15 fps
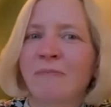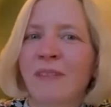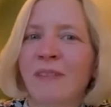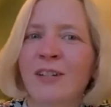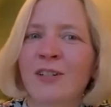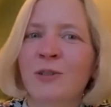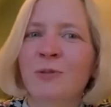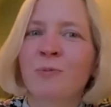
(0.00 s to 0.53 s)
I
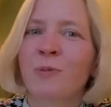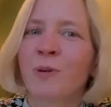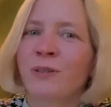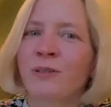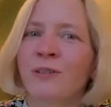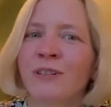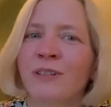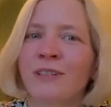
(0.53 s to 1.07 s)
just
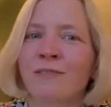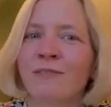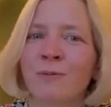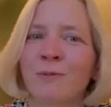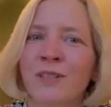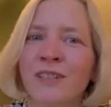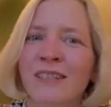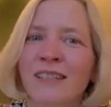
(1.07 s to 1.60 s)
wonder if it
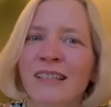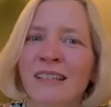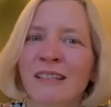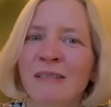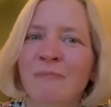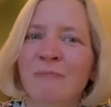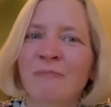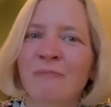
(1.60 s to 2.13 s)
was
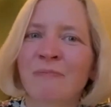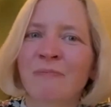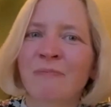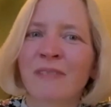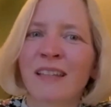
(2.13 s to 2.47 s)
um,